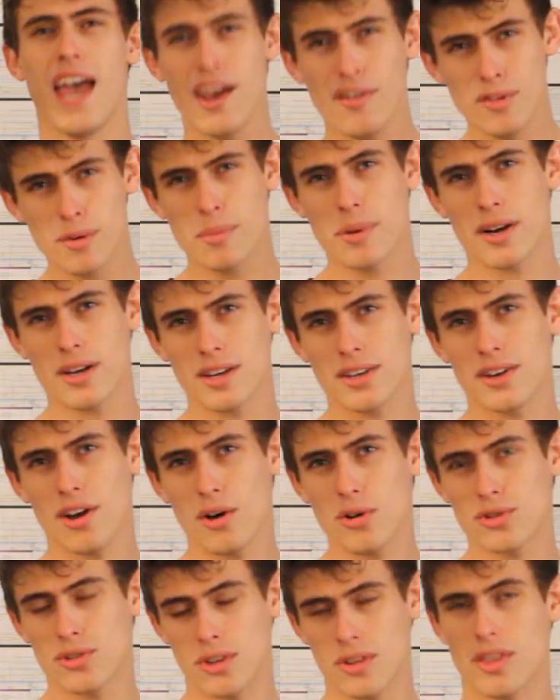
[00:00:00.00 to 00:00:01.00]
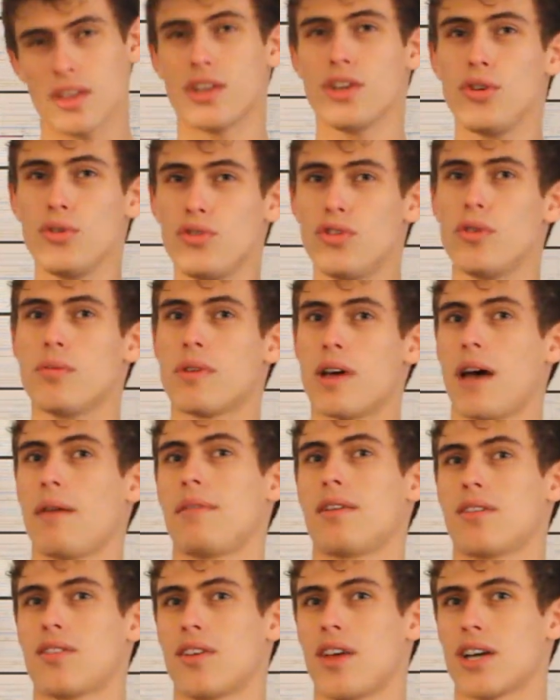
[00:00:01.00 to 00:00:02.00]
Everybody knows that the YouTube
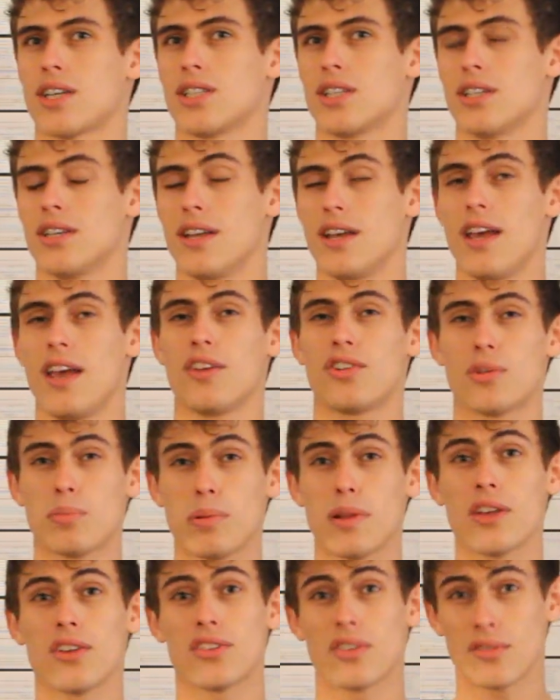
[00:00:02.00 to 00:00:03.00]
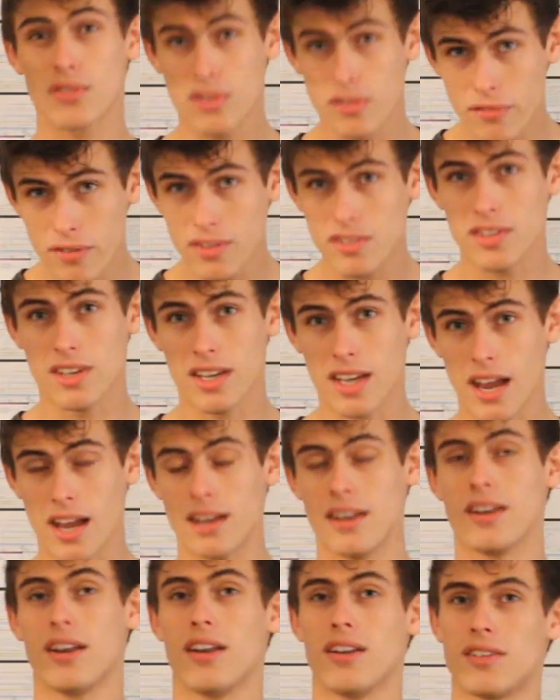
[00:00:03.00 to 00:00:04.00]
comment section is a place of
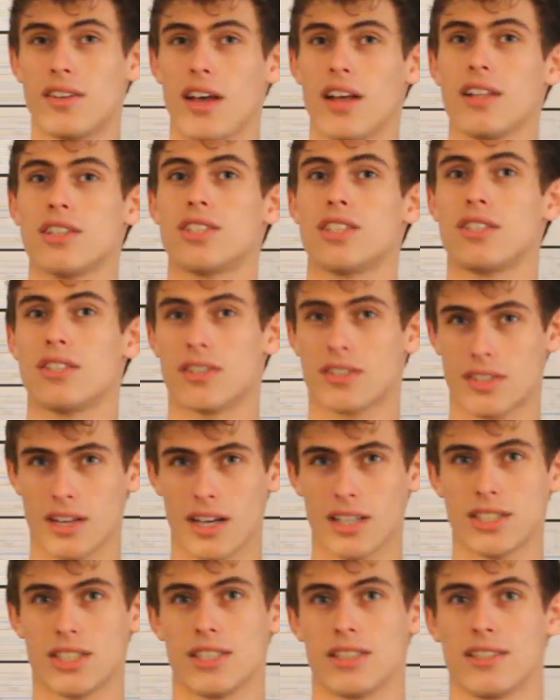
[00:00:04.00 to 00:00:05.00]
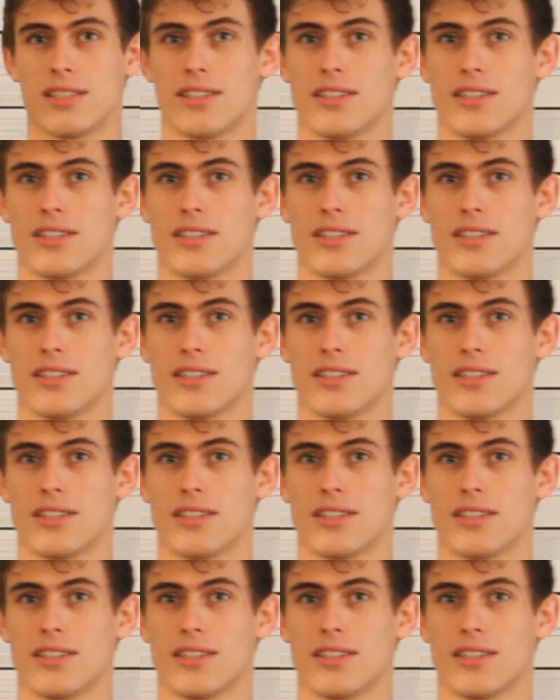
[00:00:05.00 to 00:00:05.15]
sophisticated and intelligent discussion.